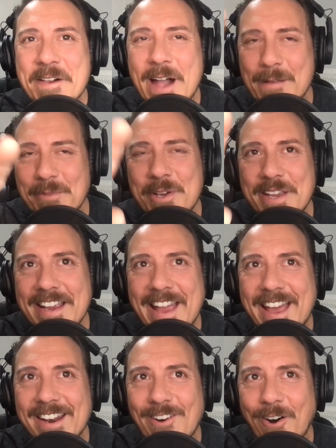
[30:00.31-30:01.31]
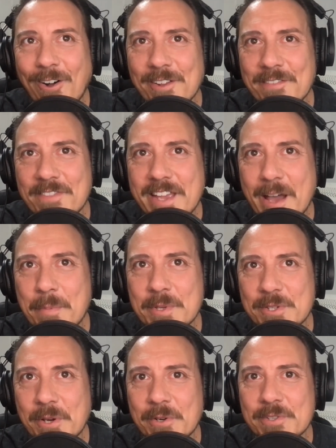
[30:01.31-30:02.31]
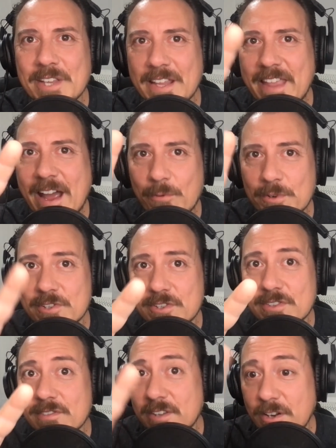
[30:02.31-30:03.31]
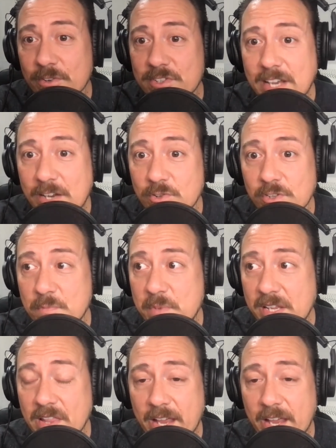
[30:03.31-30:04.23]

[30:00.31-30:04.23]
I'm looking at all of the episodes, and that was, scheduled to be like